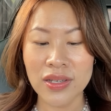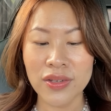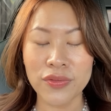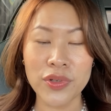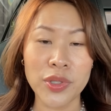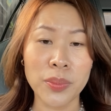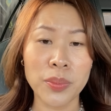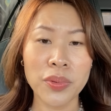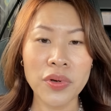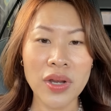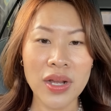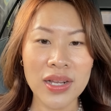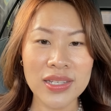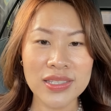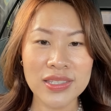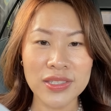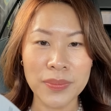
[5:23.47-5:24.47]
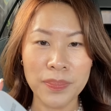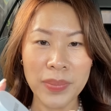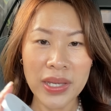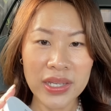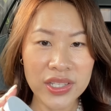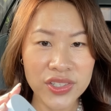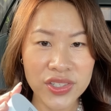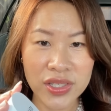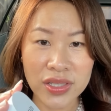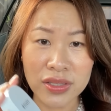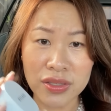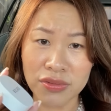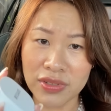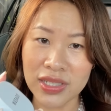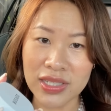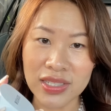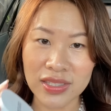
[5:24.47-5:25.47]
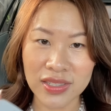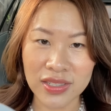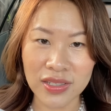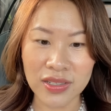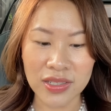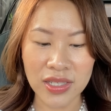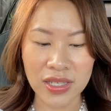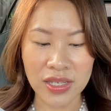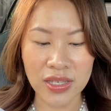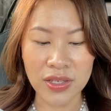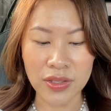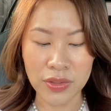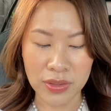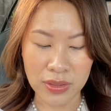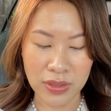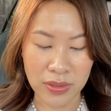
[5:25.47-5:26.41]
For the price, the packaging is really sturdy.